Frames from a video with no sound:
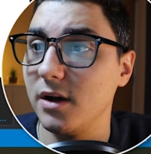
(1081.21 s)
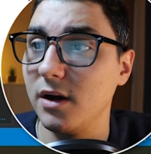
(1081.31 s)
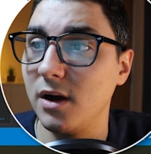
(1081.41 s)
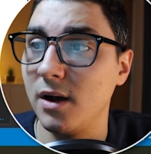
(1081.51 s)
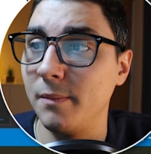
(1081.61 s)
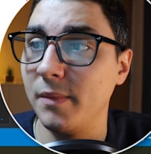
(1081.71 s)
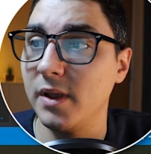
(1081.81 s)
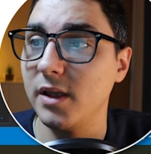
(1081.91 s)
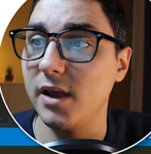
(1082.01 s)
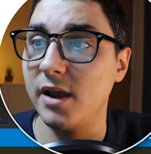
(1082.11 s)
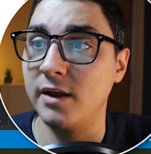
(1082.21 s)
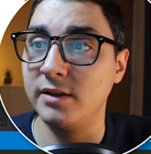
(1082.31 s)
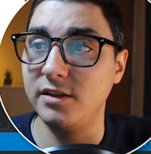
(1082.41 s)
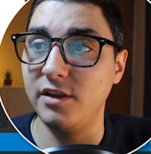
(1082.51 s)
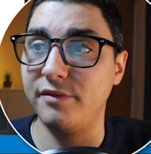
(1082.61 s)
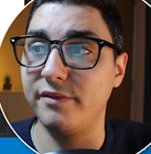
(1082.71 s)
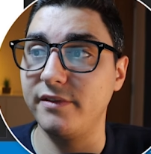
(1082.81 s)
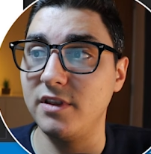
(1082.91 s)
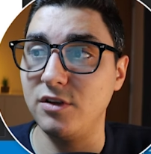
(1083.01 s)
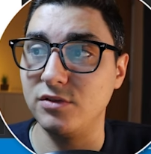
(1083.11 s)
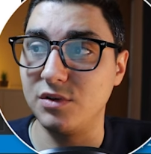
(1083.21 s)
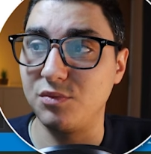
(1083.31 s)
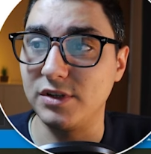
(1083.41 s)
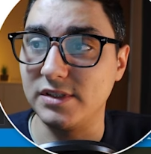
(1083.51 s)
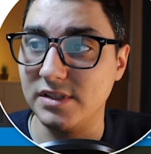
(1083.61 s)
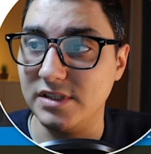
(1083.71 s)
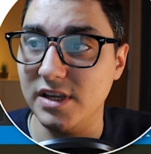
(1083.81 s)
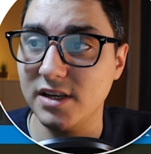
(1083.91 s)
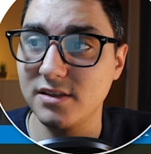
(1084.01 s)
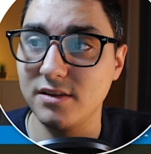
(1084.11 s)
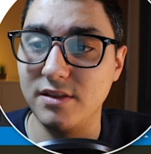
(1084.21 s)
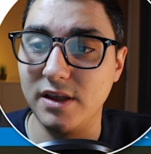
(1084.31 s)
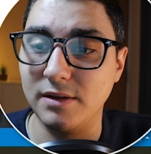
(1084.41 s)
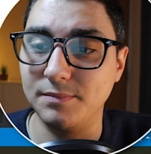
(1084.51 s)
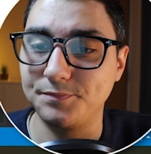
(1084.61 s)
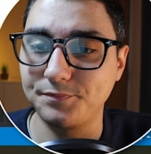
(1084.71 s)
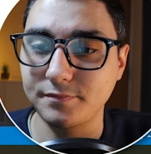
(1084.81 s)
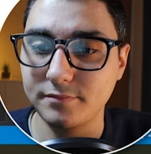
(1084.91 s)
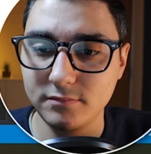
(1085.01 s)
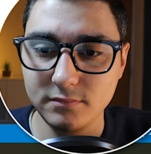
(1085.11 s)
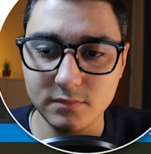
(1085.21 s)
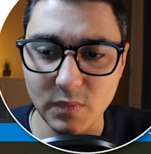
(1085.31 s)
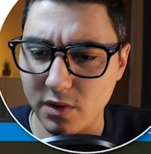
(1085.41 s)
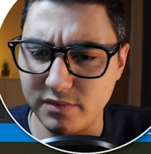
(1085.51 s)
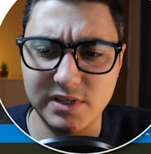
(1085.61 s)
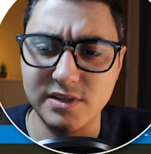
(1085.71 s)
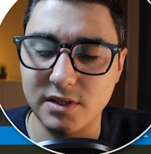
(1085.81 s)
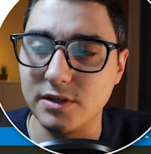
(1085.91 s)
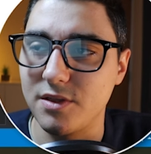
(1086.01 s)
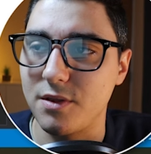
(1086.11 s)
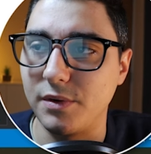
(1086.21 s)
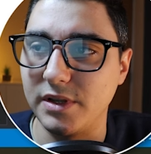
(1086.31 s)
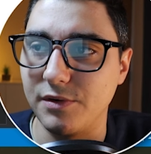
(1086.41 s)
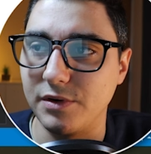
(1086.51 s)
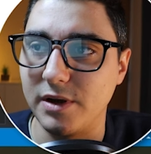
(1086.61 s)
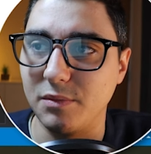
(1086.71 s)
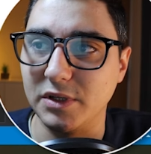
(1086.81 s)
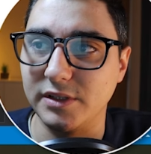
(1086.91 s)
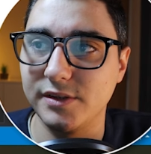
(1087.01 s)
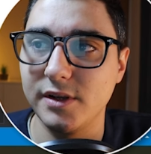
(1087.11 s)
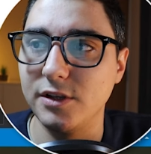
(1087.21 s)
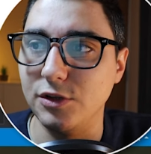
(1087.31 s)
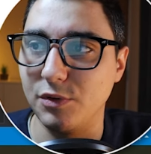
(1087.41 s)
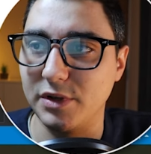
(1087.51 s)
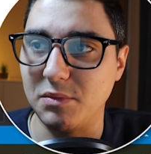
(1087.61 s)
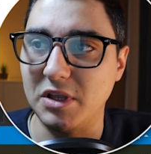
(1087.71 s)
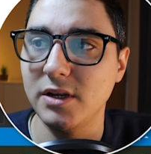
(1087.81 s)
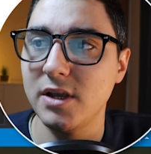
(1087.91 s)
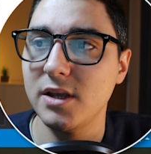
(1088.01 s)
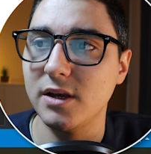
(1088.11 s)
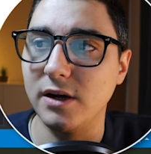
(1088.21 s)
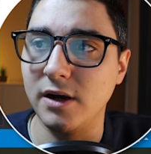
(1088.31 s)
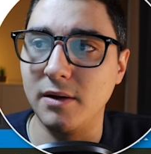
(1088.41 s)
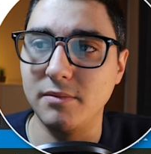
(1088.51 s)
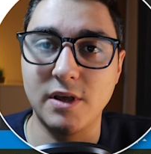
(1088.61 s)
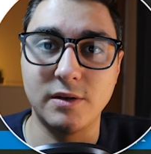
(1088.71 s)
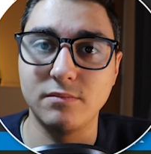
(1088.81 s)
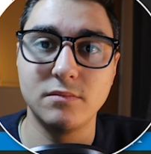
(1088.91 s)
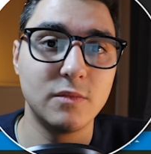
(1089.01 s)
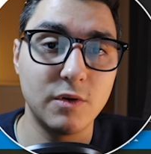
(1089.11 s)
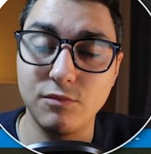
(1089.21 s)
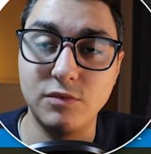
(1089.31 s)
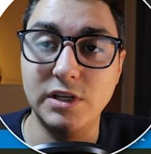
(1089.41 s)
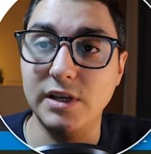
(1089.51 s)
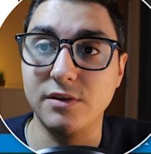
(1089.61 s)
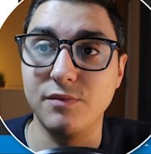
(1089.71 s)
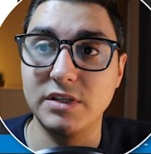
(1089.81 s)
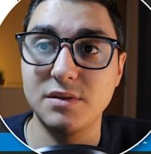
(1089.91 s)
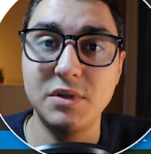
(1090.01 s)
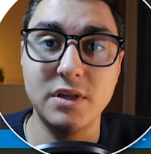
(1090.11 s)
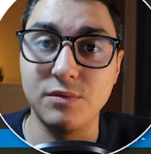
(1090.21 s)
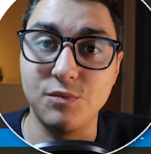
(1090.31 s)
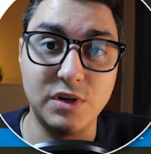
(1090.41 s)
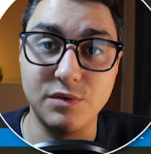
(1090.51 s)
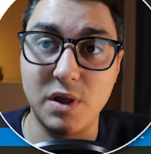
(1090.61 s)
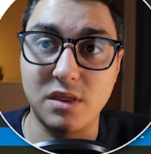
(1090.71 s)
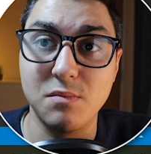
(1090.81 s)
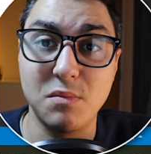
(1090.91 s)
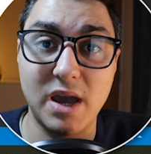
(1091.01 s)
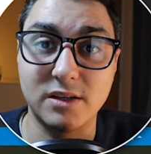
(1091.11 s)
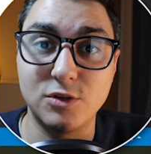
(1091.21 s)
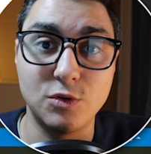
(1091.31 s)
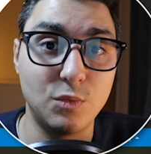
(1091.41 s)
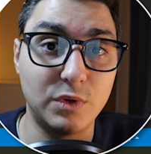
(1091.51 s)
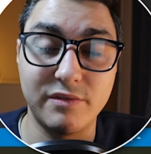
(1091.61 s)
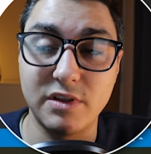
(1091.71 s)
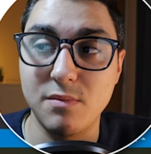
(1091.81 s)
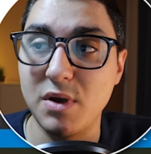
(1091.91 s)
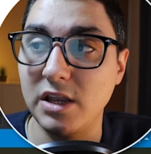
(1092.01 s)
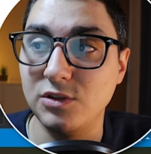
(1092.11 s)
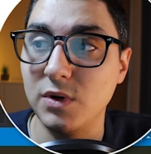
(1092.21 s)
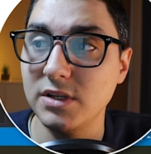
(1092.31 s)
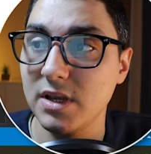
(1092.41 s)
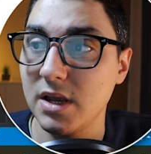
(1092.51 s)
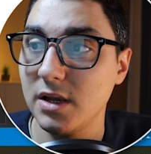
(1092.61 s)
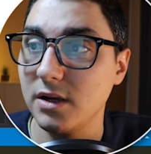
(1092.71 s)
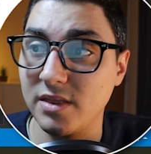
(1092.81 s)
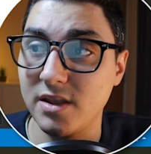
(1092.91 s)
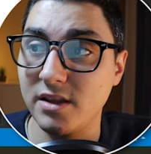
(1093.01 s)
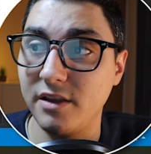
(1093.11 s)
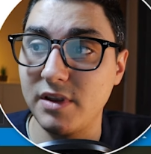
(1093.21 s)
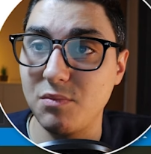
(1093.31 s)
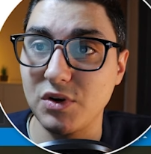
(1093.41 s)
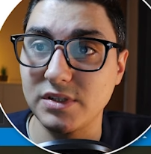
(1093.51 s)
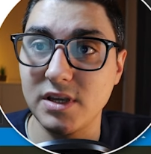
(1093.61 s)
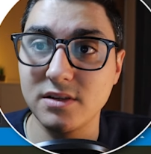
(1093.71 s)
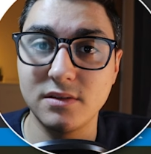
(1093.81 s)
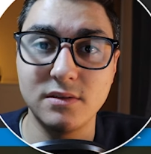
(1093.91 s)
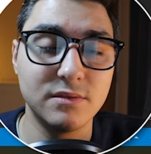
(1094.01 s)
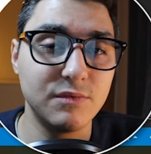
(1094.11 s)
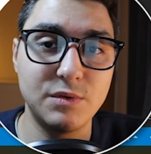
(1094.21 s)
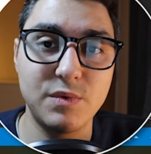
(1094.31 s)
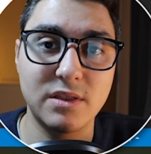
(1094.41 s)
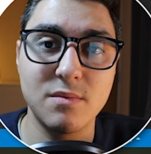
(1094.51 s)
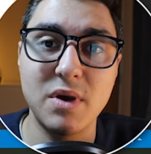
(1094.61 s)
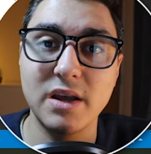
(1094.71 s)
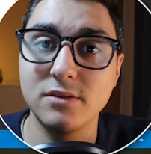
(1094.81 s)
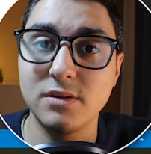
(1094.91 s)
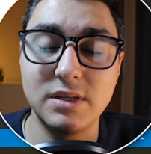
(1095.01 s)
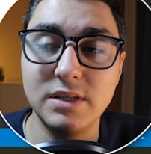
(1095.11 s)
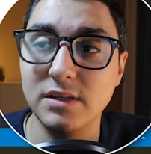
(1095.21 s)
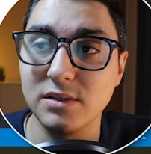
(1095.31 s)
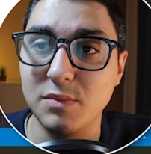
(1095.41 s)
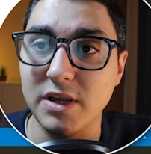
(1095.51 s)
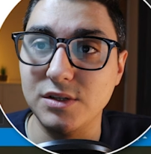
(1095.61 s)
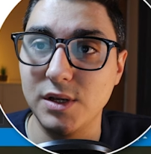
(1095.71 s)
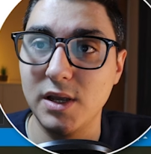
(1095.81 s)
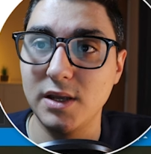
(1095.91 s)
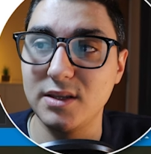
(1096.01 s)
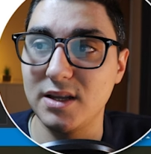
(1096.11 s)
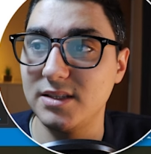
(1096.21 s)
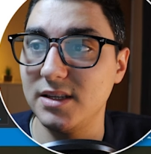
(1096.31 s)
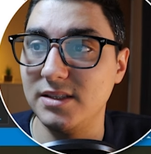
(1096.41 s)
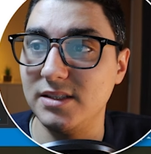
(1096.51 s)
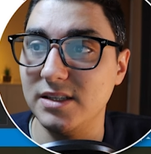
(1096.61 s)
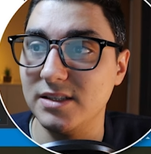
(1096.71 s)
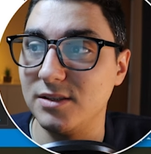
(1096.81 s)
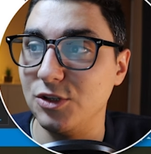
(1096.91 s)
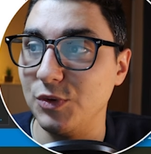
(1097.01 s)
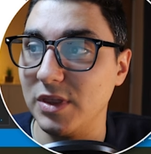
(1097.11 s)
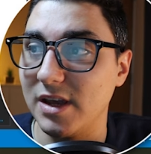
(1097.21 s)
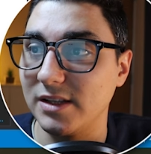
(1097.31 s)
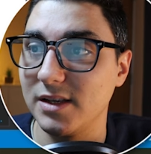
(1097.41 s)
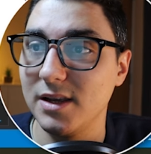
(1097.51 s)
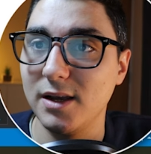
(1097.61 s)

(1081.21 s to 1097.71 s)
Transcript: And if the user presses yes, then obviously it's going to throw an error now, but you know what I mean. Then delete the recipe and redirect them back to whatever the page was. And then if they press cancel, redirect them back to the details page. That's as easy as doing that.